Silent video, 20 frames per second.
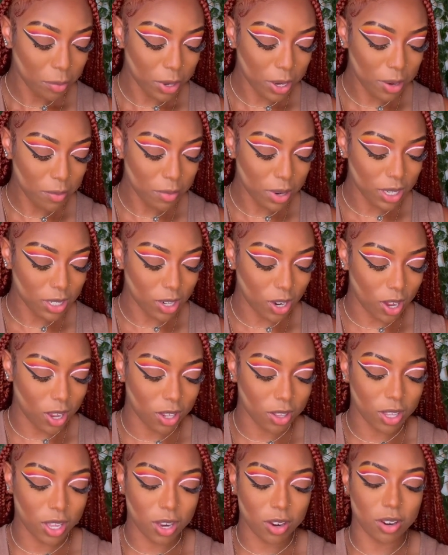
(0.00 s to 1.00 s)
Pretty much
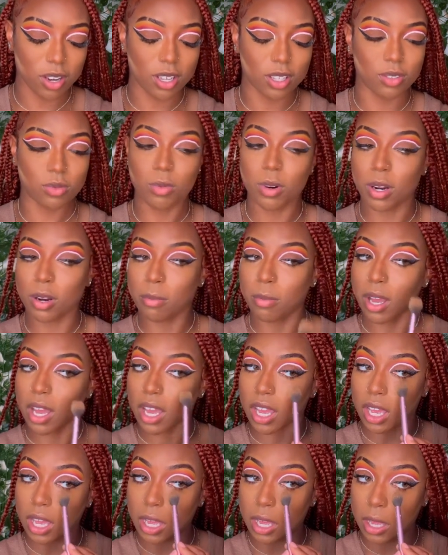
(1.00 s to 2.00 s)
all the areas where
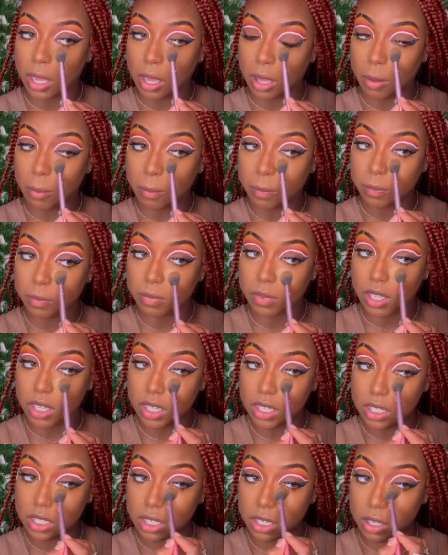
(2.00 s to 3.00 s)
my
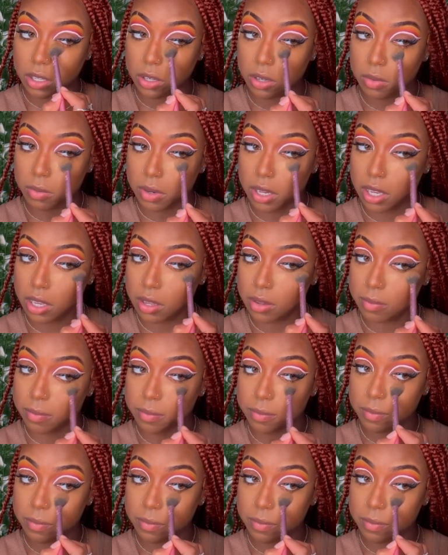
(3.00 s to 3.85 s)
concealer went,